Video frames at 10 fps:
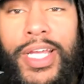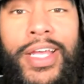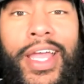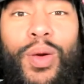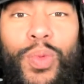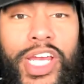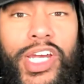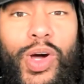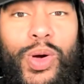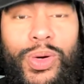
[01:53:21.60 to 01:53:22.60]
And we
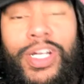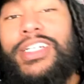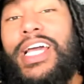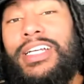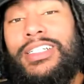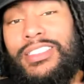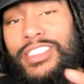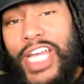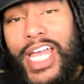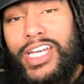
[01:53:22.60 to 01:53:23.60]
know that
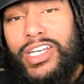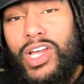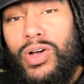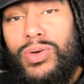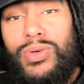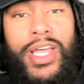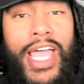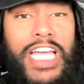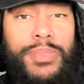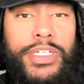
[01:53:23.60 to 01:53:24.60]
Jane Doe
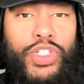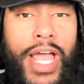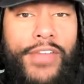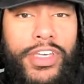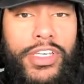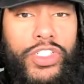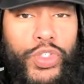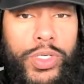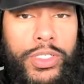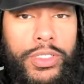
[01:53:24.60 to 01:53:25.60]
has been trafficking
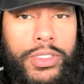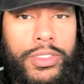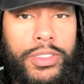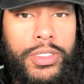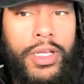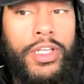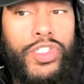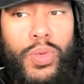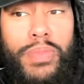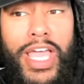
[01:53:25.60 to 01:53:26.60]
drugs.
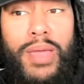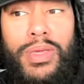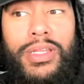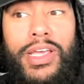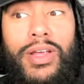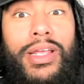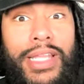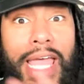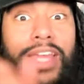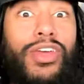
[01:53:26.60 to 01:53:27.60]
So maybe
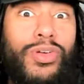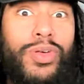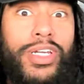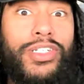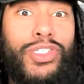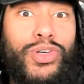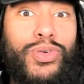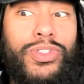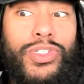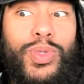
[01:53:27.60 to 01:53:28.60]
they knew this too.
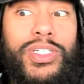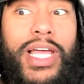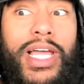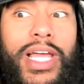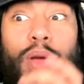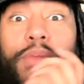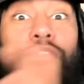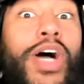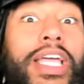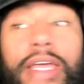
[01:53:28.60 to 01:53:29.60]
So it's like, all right, well,
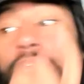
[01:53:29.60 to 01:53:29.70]
fuck it.